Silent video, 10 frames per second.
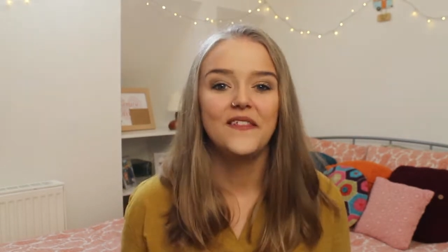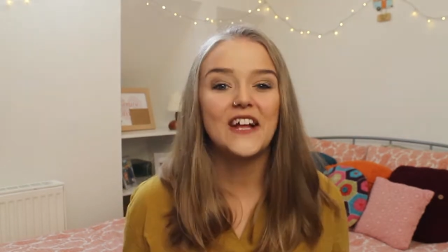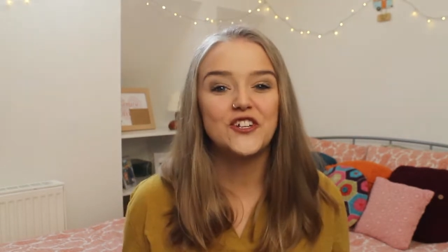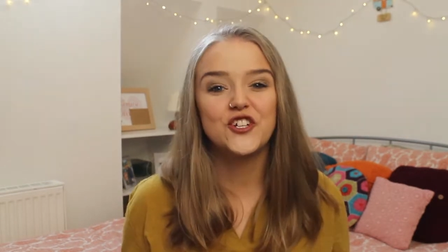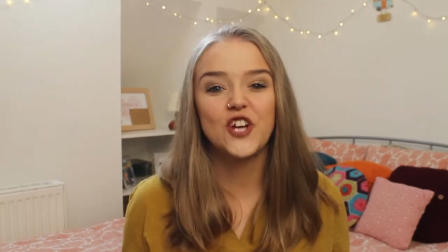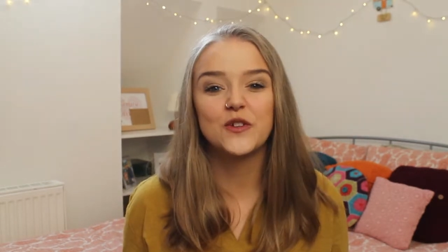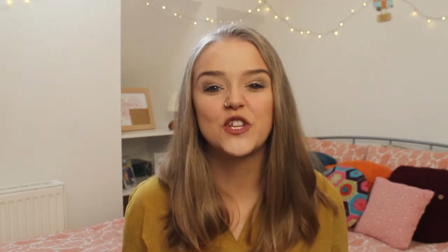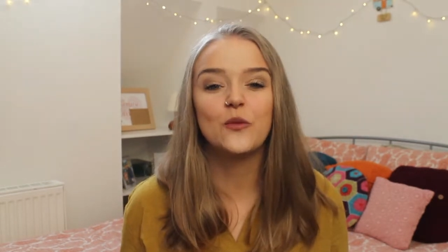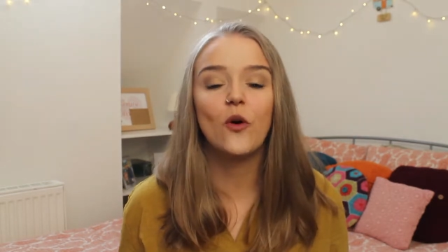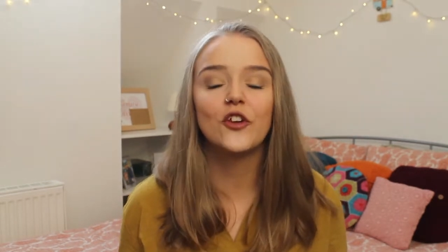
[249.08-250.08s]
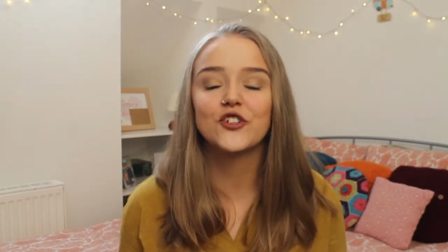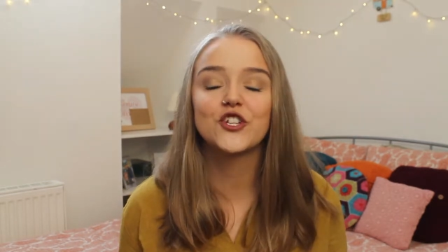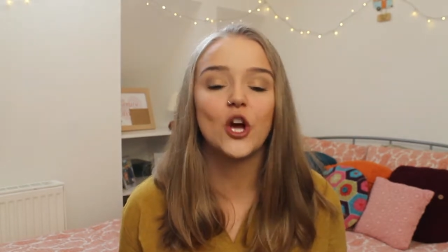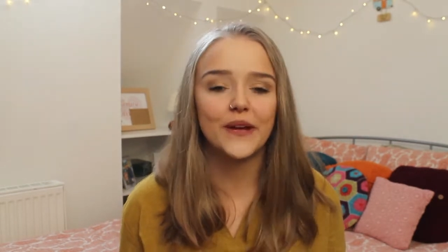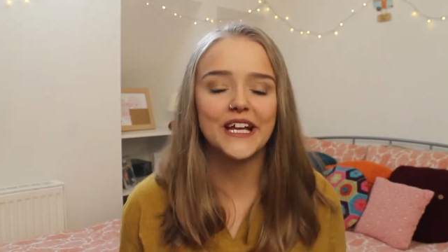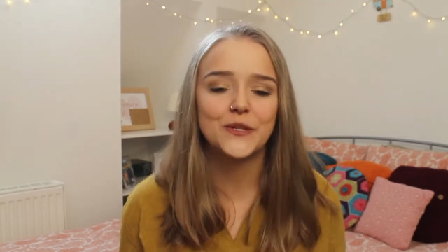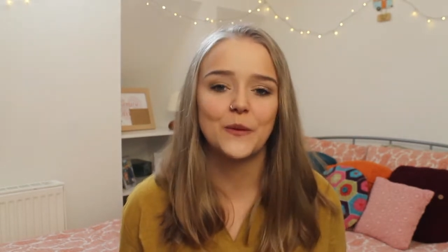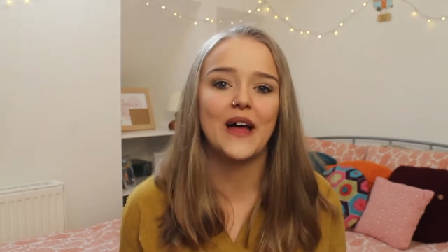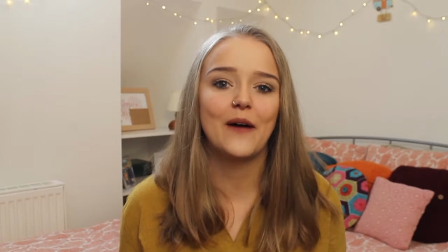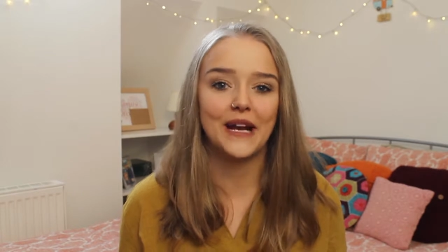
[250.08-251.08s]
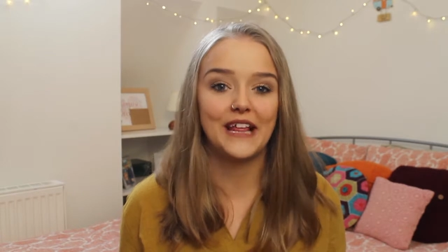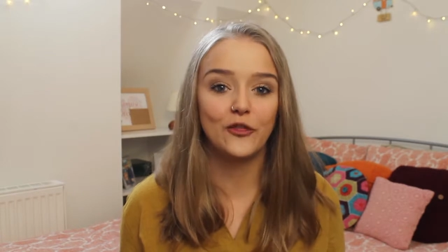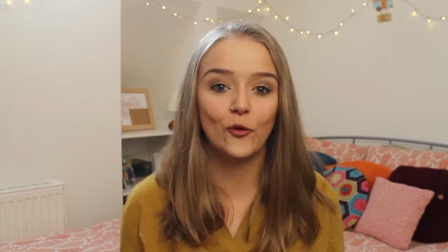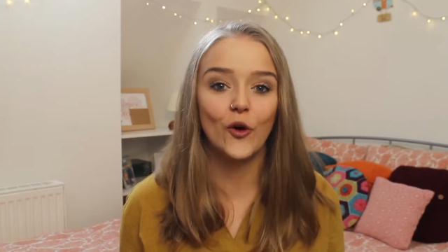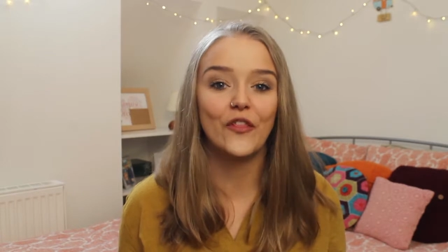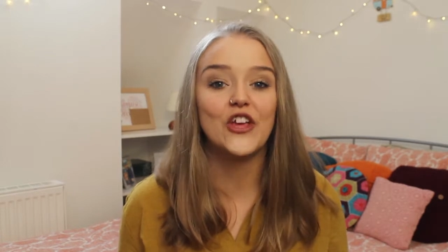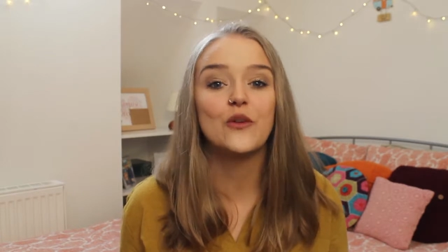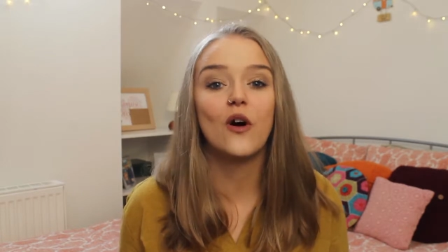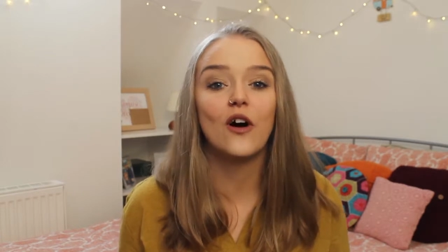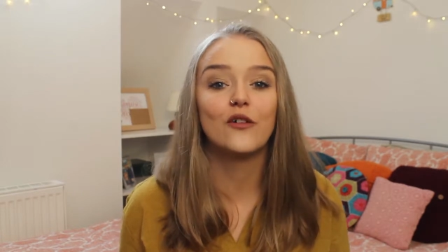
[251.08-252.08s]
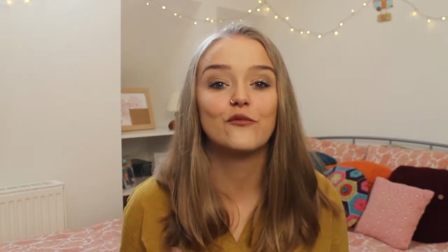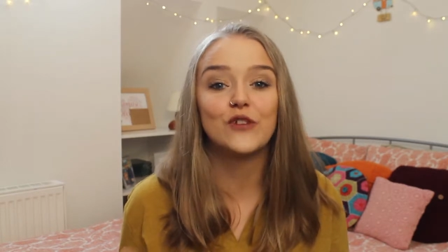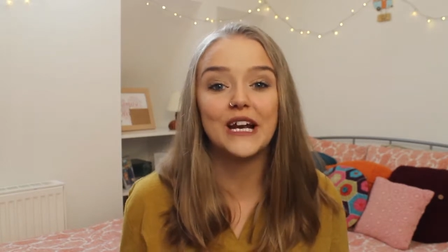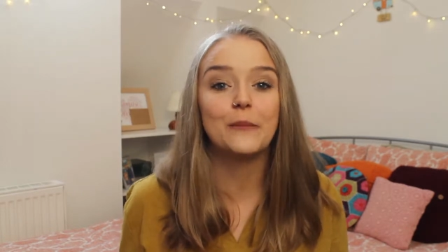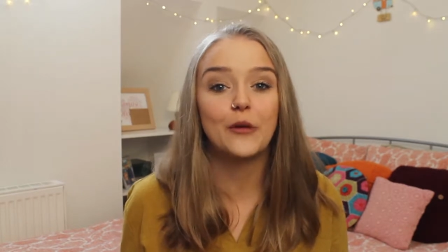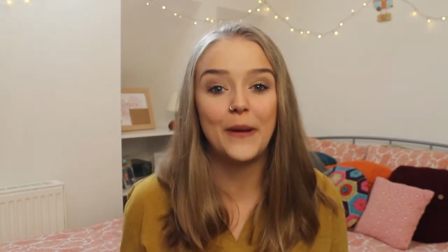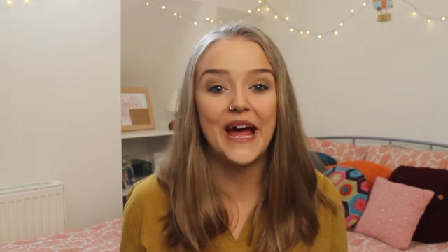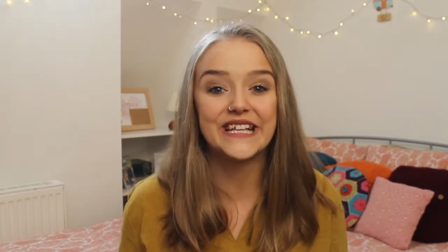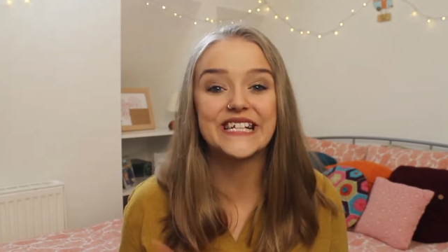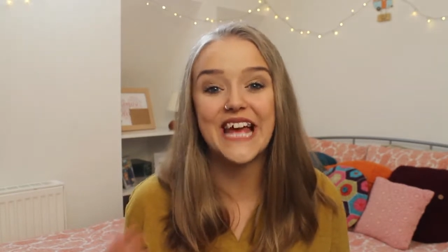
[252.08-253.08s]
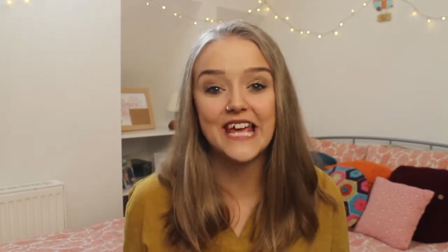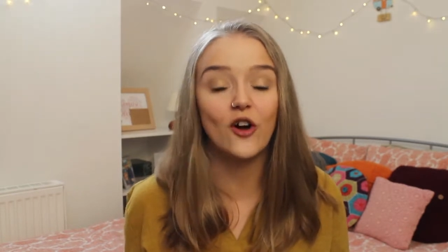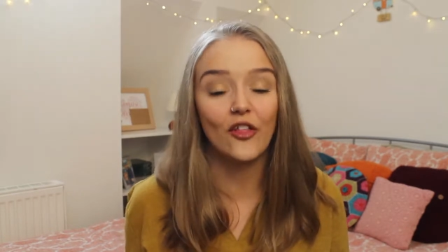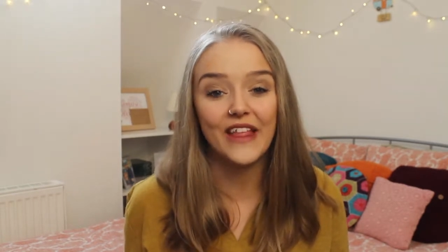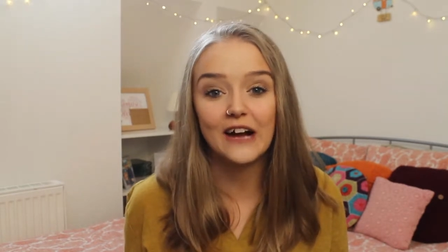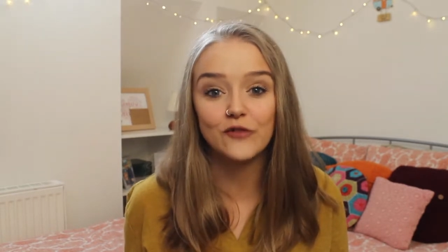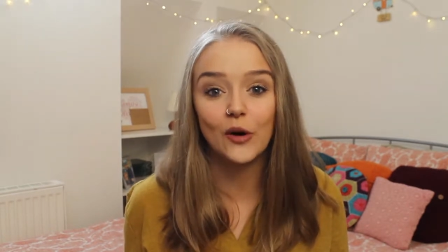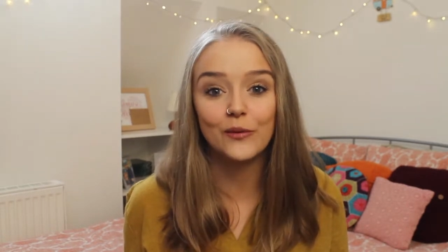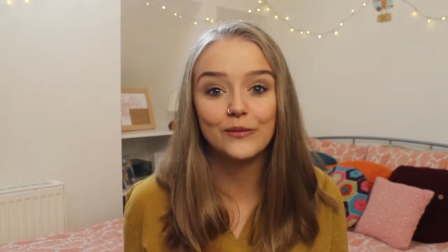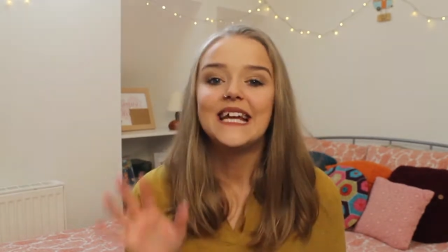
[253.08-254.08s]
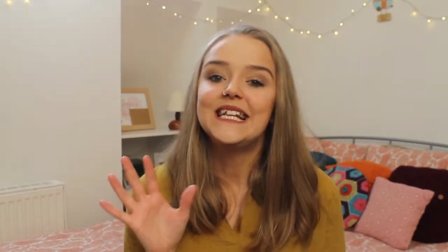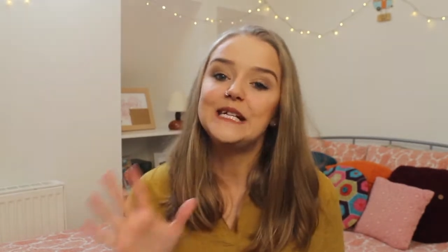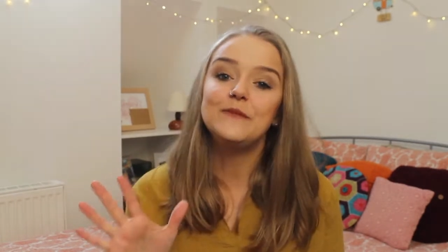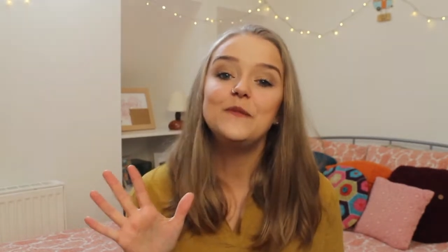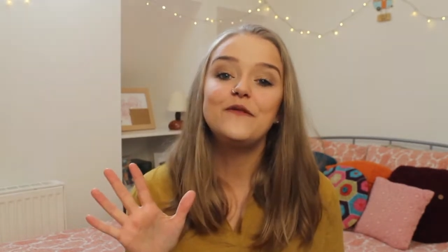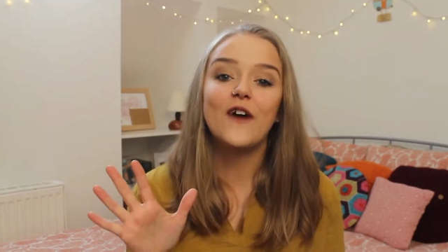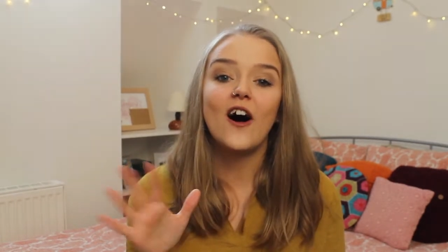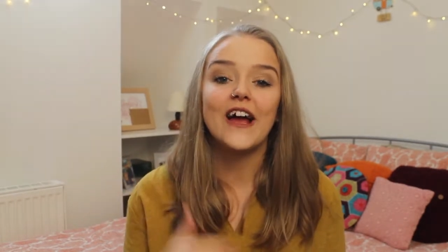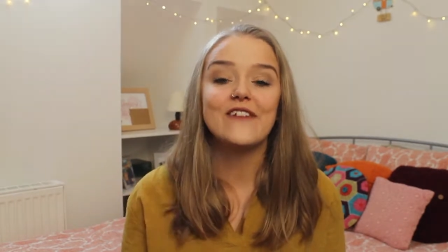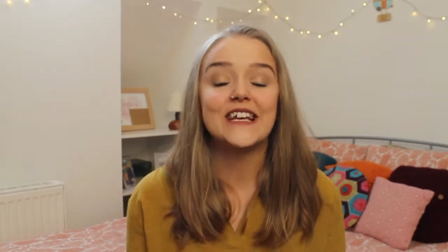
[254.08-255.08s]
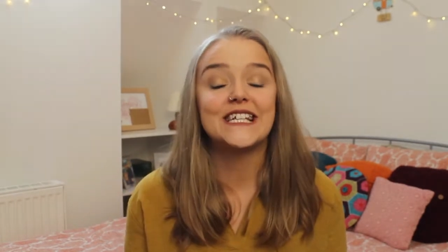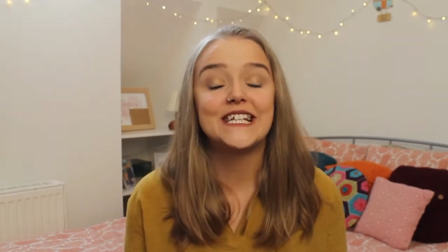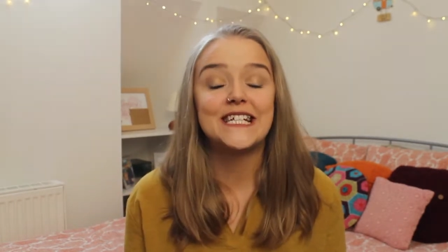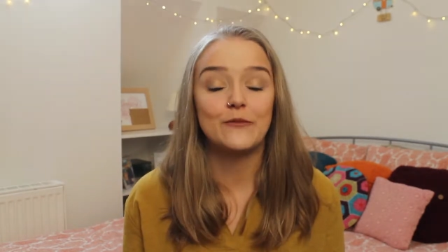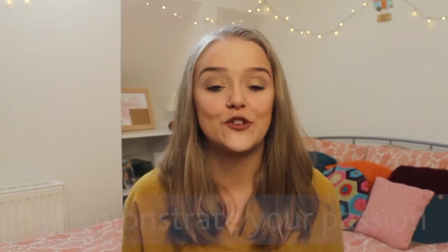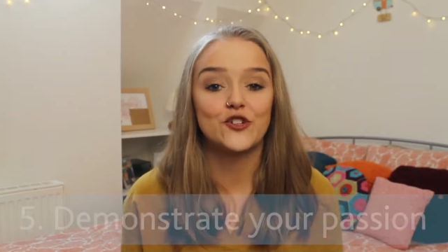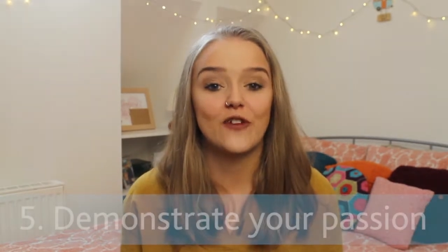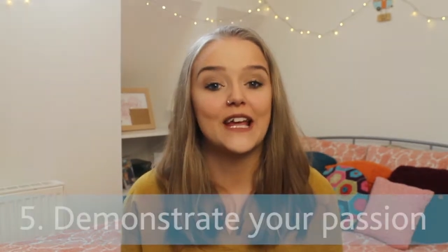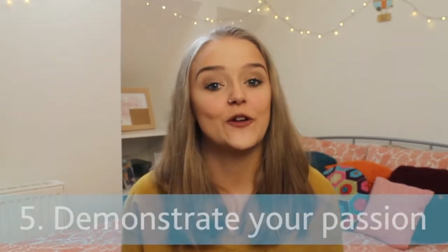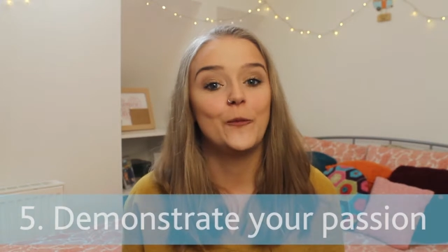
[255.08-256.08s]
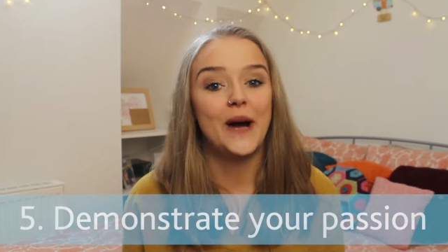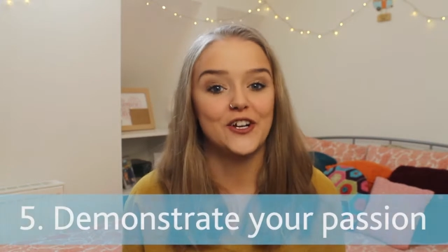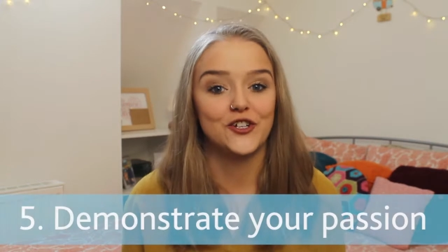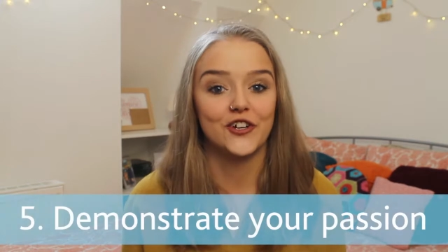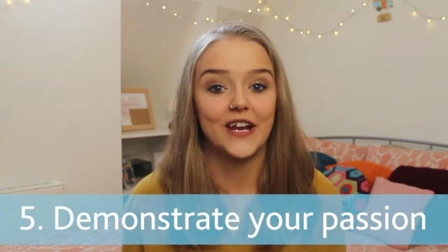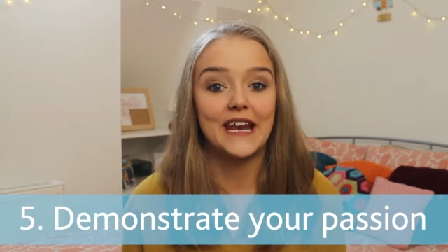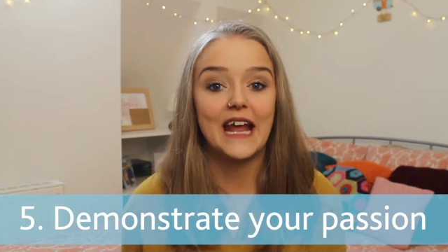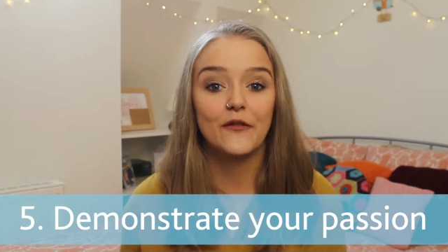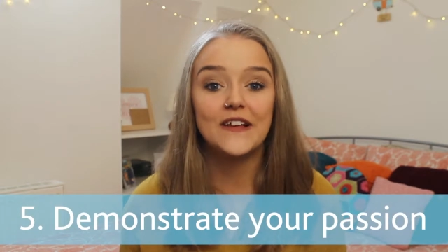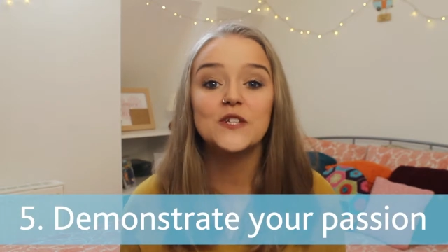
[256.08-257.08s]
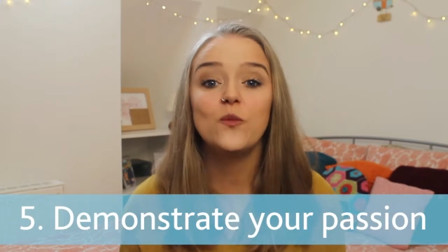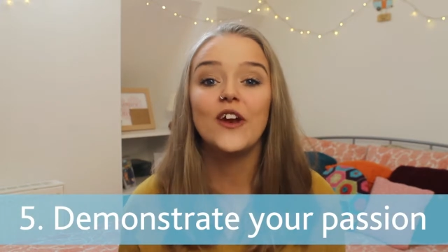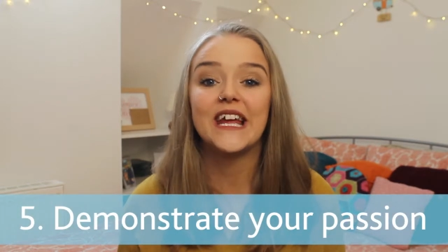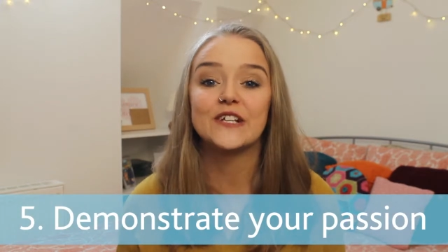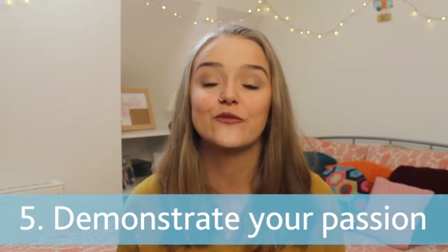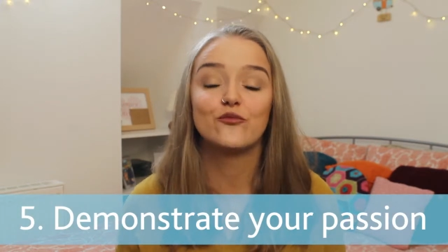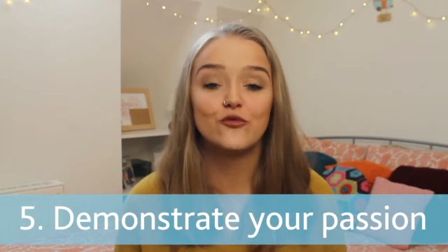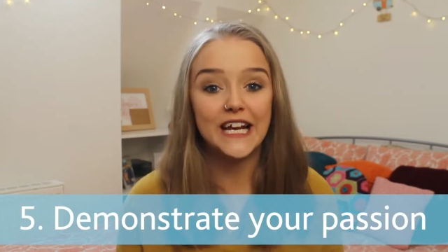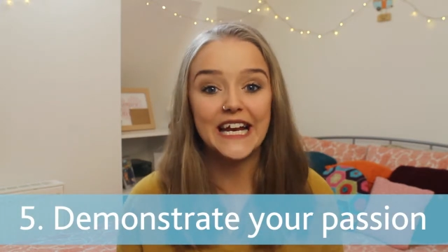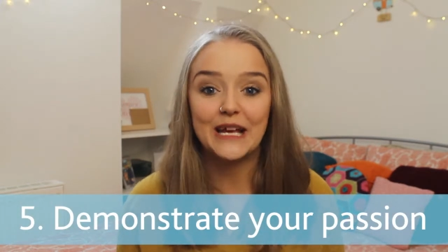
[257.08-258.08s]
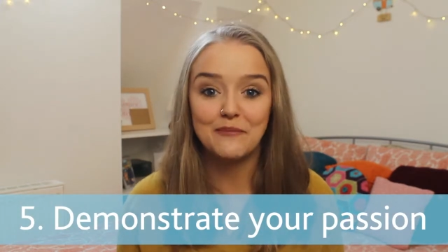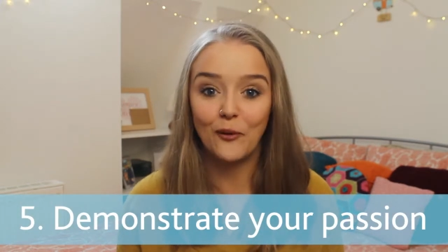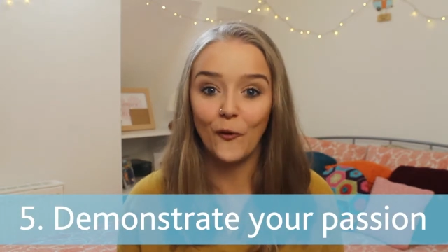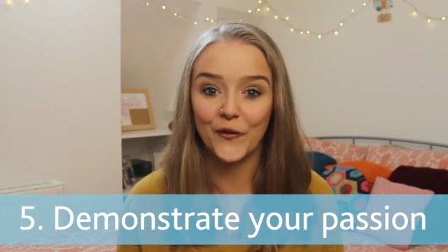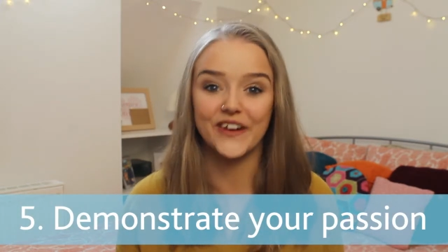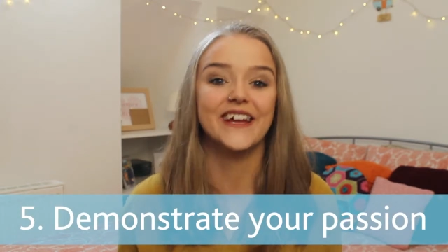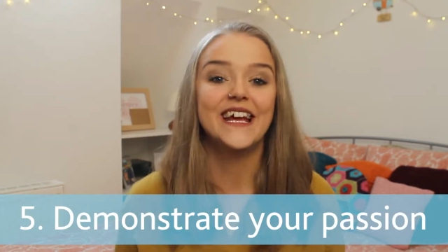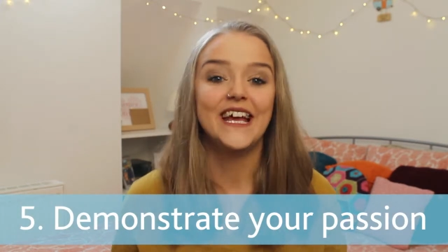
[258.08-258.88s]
That just shows that you aren't just going into it without any thought and that you are really prepared to take on that role. Tip number five is to demonstrate your passion. Now this one is really important.